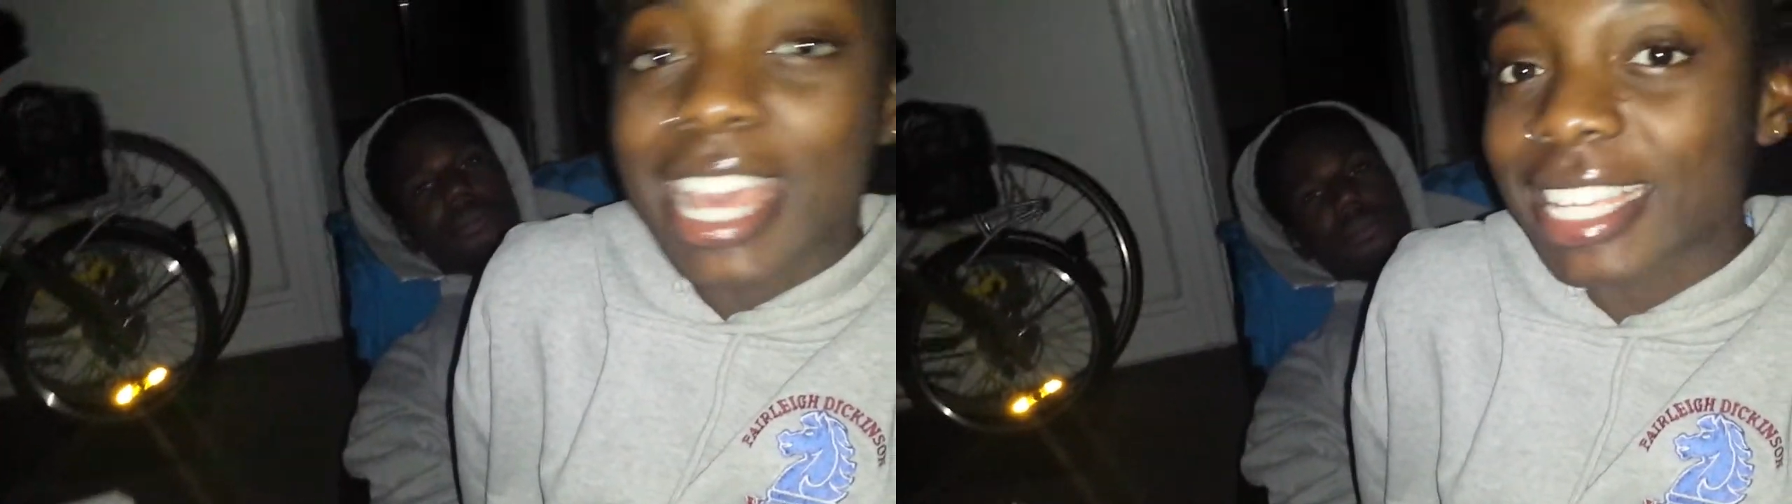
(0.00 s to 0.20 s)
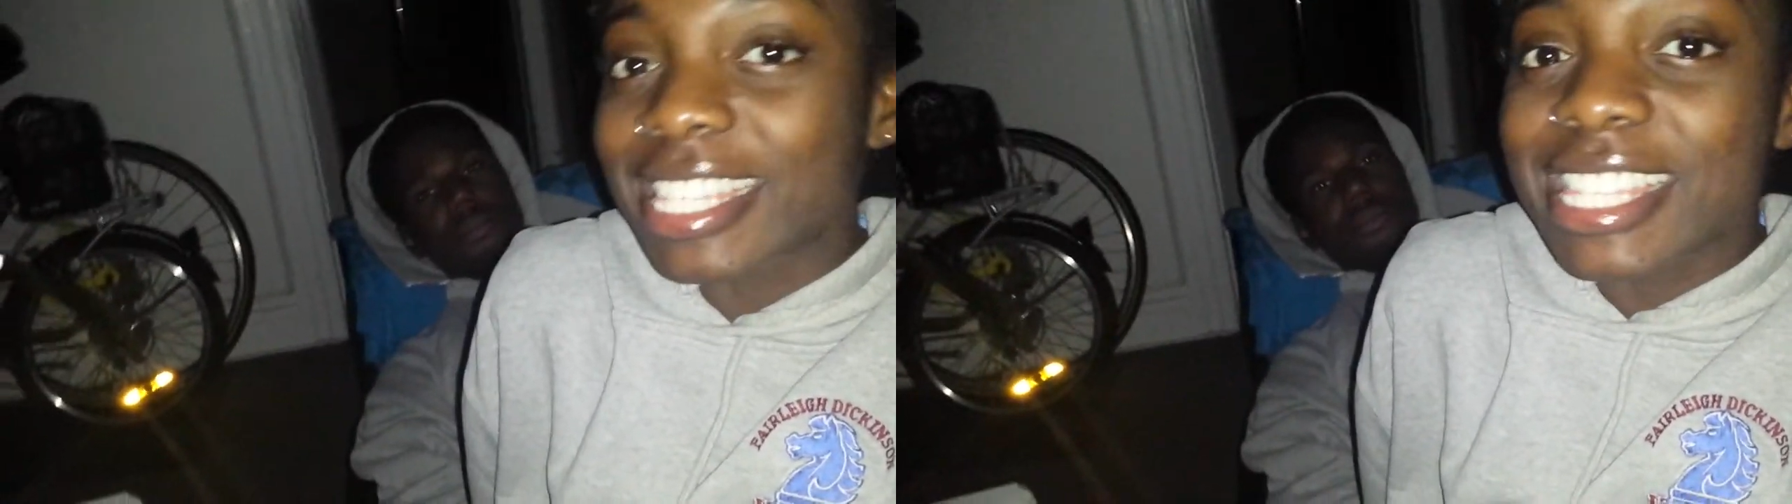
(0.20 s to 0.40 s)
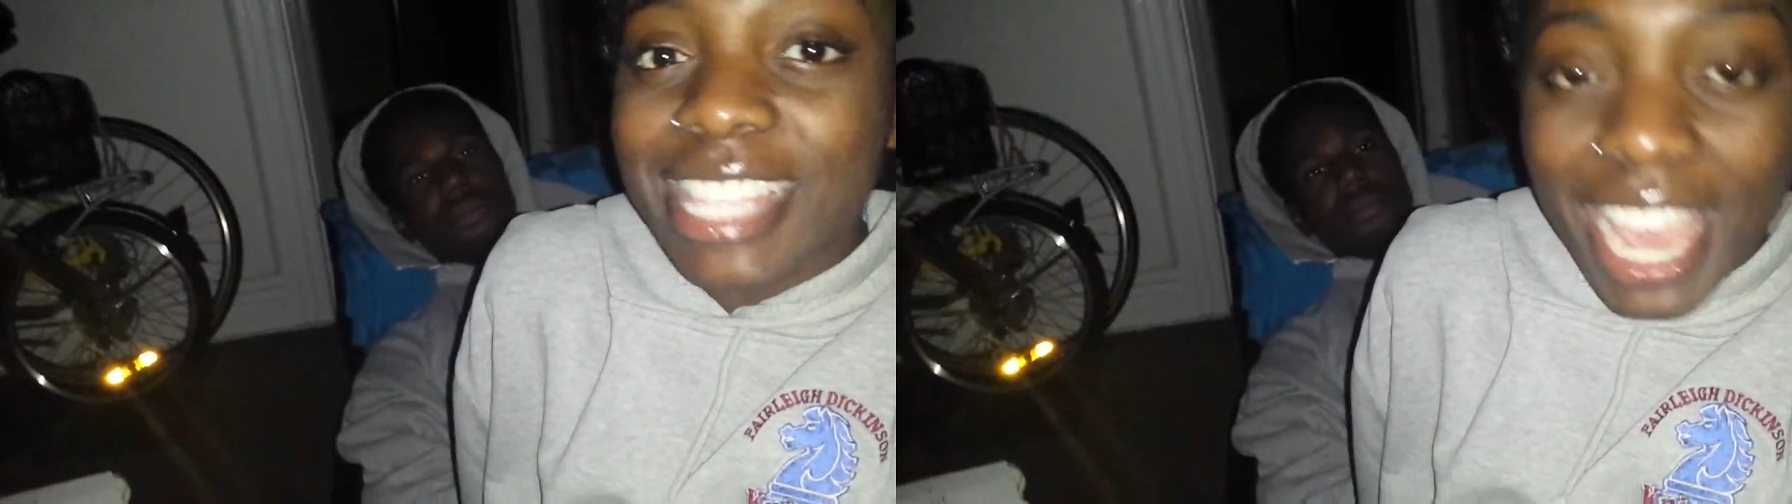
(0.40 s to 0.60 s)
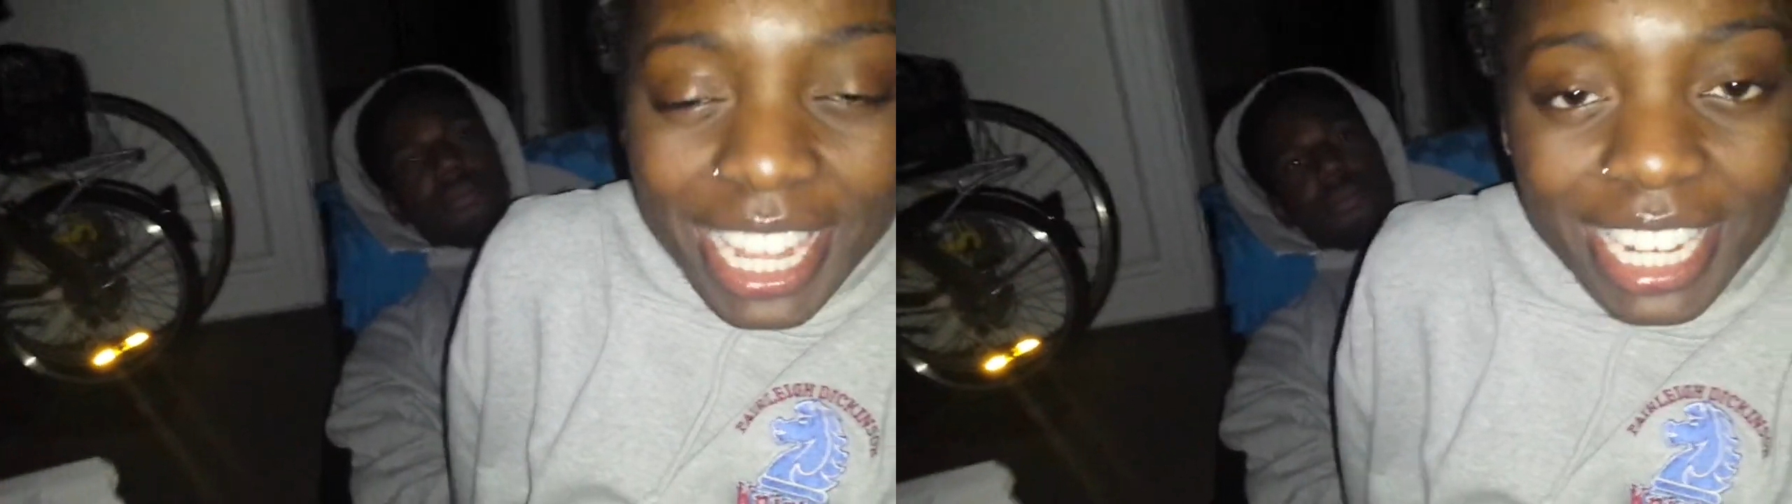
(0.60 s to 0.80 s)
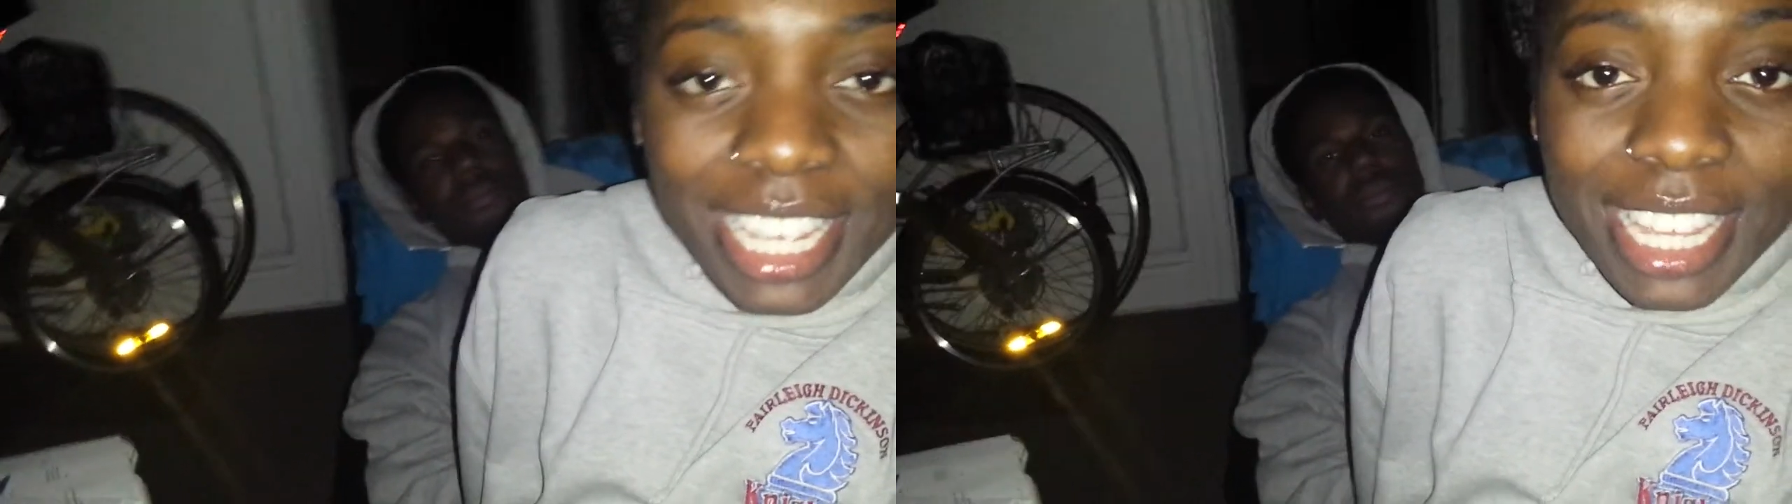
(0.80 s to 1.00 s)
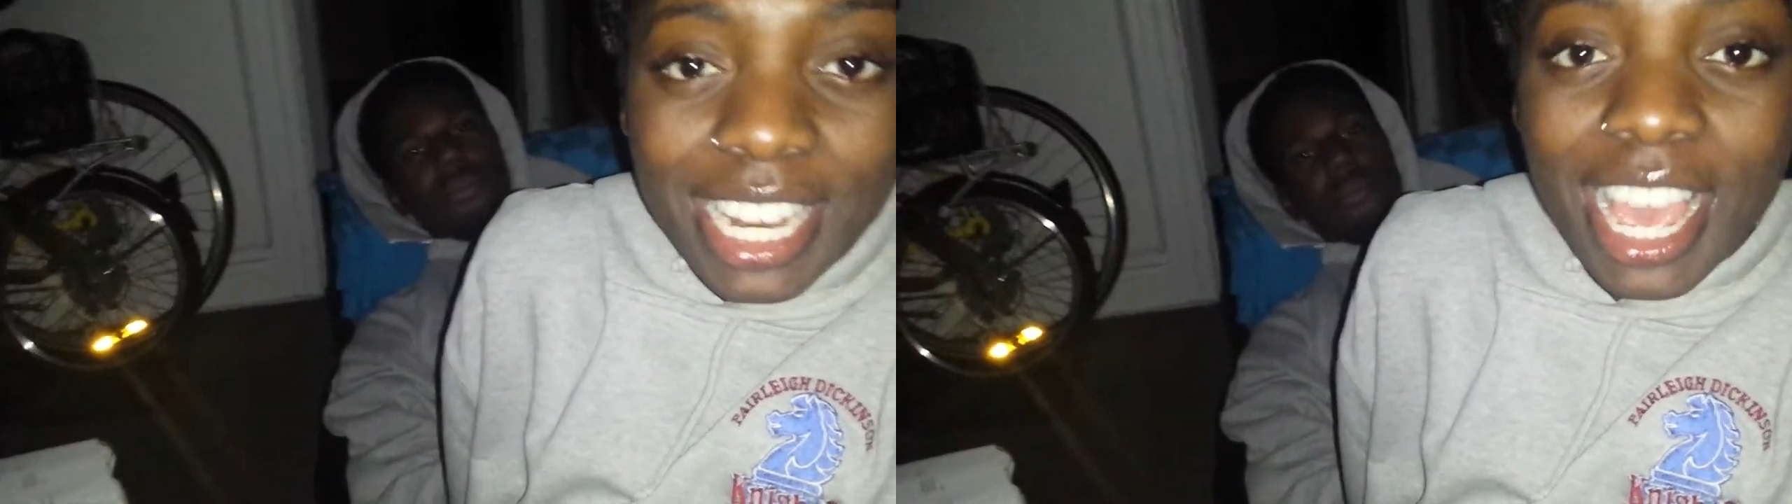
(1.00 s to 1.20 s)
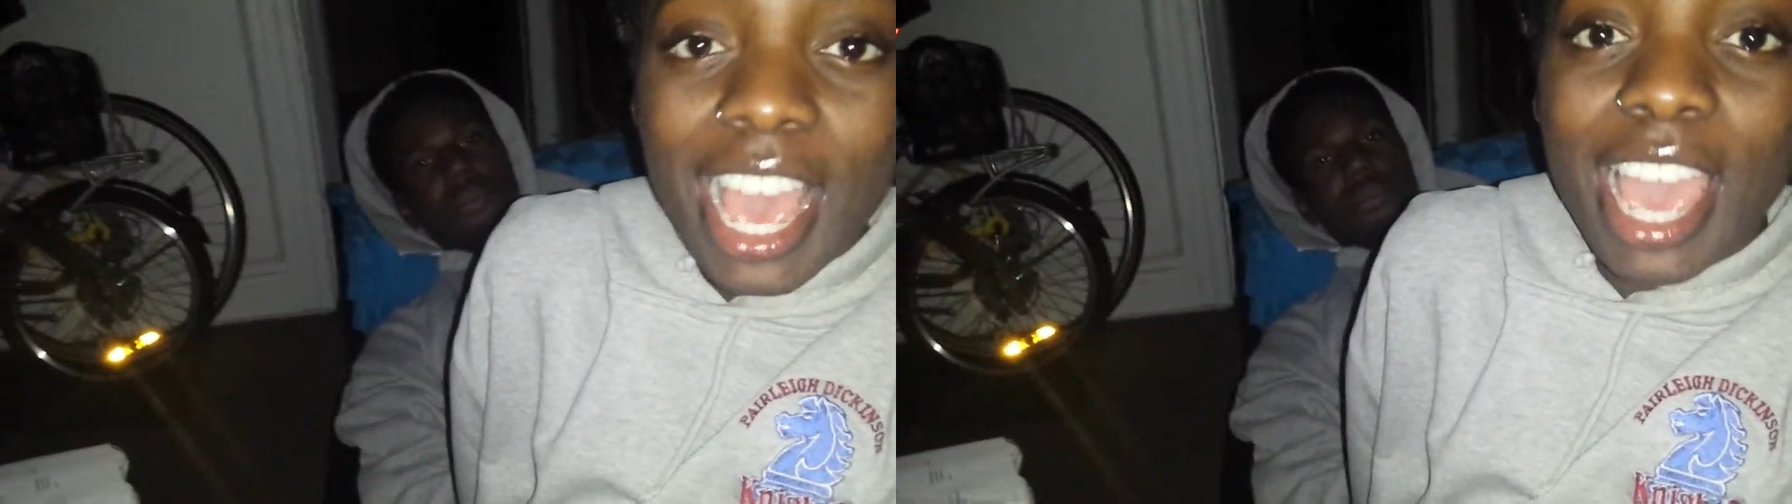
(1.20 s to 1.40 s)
excited,